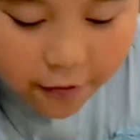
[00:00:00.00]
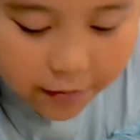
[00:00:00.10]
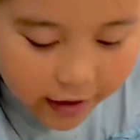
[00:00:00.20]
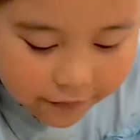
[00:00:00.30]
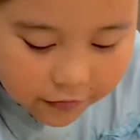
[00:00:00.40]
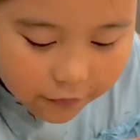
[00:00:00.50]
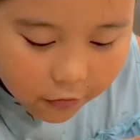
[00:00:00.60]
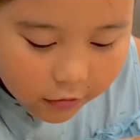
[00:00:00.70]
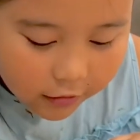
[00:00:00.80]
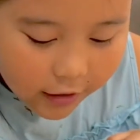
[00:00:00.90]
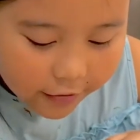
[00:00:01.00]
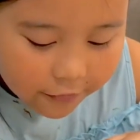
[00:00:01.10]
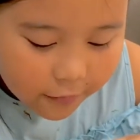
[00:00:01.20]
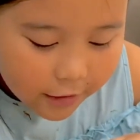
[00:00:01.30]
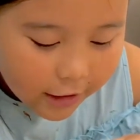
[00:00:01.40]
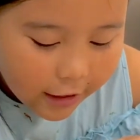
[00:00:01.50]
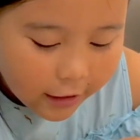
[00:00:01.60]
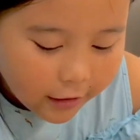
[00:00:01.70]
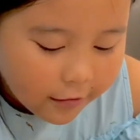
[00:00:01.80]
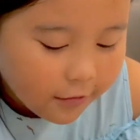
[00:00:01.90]
we have to fold the last one
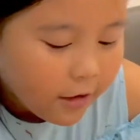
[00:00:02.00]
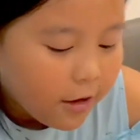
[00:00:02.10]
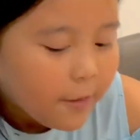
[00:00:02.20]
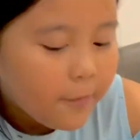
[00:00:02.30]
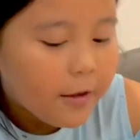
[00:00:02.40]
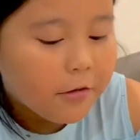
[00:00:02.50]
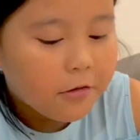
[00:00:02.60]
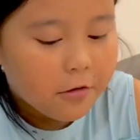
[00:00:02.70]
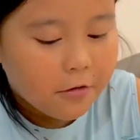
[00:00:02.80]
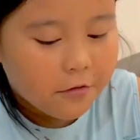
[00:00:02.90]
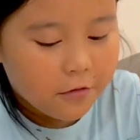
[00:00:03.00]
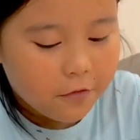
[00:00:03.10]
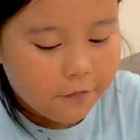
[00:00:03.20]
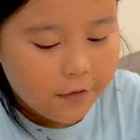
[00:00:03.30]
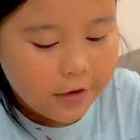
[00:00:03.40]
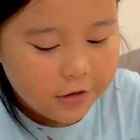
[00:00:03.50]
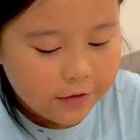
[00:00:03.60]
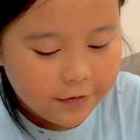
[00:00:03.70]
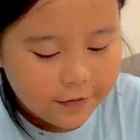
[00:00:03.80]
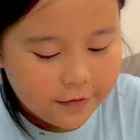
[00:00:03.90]
and make sure there's no veggies
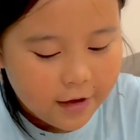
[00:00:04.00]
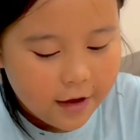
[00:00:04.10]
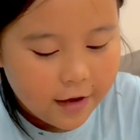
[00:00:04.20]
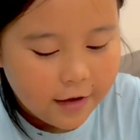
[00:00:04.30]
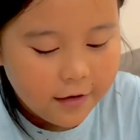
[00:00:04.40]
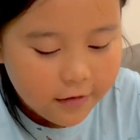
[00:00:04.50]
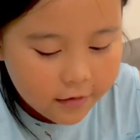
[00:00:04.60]
inside.